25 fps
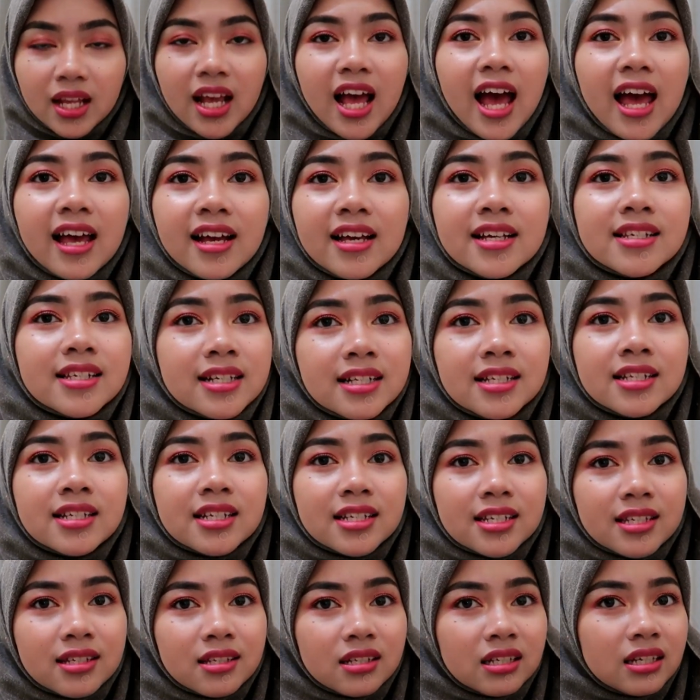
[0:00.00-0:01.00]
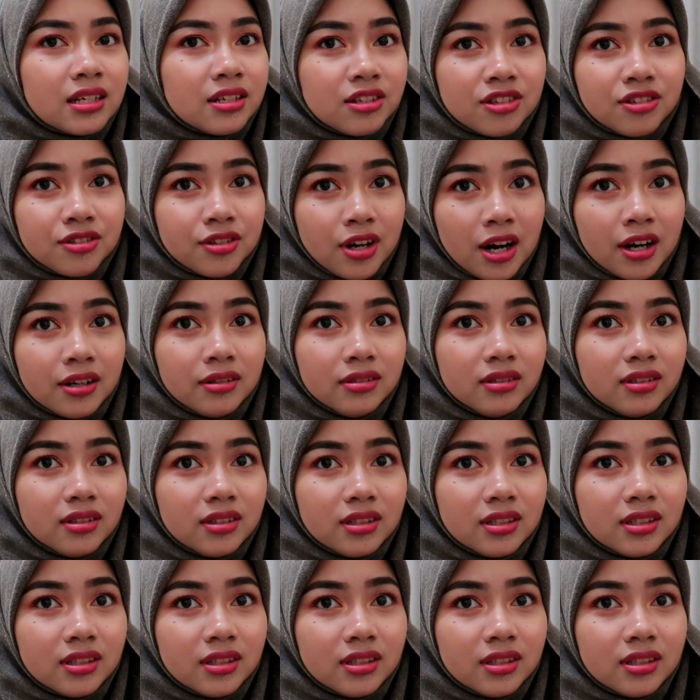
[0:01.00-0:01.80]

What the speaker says: I guess I'll just start